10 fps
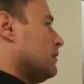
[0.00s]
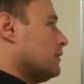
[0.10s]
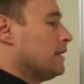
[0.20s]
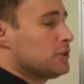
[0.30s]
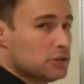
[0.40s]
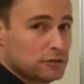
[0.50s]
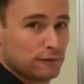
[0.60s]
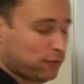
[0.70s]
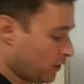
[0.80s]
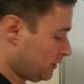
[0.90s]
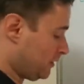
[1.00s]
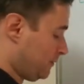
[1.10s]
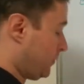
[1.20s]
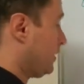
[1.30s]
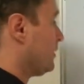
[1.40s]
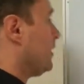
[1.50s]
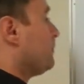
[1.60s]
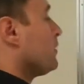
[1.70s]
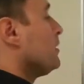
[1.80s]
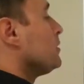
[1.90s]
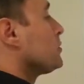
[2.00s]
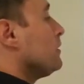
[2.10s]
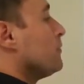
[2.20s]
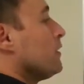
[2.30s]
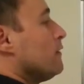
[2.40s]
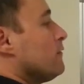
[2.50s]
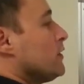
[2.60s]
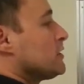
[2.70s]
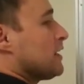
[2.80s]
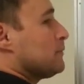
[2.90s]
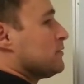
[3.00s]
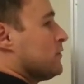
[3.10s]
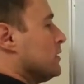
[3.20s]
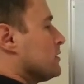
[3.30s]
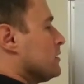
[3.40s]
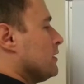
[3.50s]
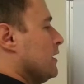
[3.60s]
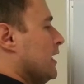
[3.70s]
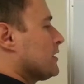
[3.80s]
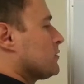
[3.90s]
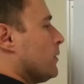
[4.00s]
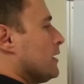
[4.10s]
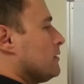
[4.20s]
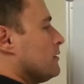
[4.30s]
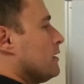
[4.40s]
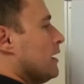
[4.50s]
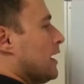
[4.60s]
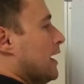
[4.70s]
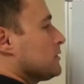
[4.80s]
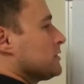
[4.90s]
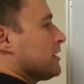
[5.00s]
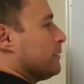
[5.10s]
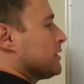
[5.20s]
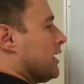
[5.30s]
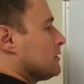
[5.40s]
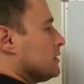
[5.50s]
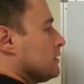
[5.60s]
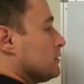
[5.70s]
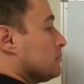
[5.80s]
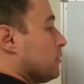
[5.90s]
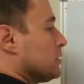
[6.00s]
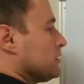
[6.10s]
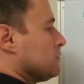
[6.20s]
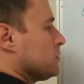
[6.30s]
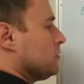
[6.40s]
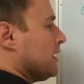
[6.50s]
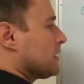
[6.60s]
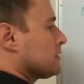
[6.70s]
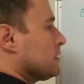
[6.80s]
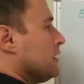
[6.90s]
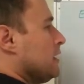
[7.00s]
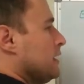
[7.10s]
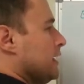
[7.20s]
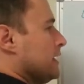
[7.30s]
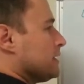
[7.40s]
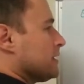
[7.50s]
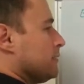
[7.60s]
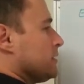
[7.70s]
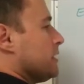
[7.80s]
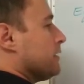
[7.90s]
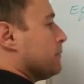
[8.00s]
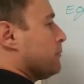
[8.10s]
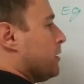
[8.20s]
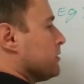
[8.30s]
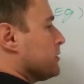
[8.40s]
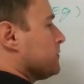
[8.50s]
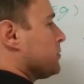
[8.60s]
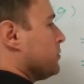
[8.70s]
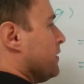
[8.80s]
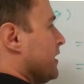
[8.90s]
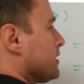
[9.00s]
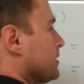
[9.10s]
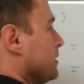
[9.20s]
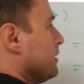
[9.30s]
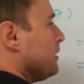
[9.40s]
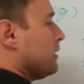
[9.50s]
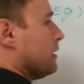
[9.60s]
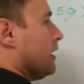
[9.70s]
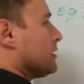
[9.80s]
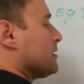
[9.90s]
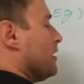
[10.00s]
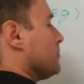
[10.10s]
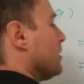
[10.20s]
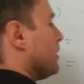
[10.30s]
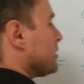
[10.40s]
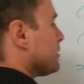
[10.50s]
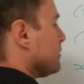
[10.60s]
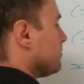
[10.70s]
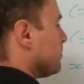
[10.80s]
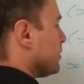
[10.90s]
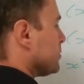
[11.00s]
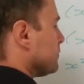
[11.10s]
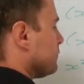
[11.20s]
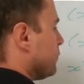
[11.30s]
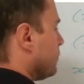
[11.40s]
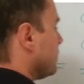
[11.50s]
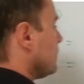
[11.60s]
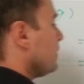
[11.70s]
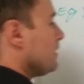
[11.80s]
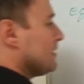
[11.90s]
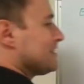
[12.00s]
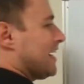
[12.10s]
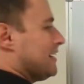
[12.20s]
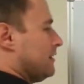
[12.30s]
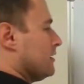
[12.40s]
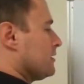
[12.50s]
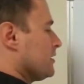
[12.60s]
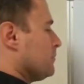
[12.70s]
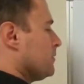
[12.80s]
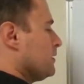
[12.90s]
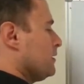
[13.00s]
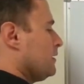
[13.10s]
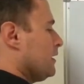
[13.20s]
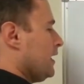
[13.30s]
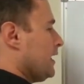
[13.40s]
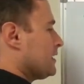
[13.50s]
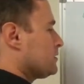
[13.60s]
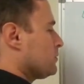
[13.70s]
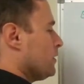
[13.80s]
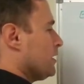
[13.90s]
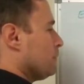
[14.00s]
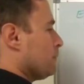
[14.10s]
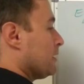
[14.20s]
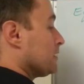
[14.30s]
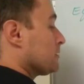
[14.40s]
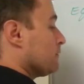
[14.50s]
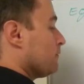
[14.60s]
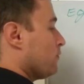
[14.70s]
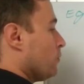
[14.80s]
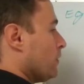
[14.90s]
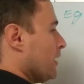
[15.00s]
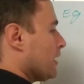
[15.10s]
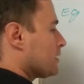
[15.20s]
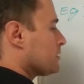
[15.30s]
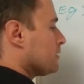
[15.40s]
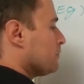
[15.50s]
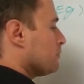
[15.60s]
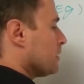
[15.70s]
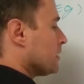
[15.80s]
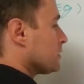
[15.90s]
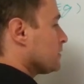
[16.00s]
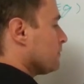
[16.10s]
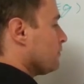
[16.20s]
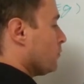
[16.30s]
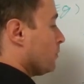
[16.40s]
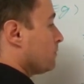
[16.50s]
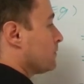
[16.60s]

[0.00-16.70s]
Let's just do FOIL on them. Okay. So, first times first. X squared. Outer times outer, positive 2x. Inner times inner, positive 2x. Last times last, positive 4. Tidy things up. X squared plus 4x plus 4.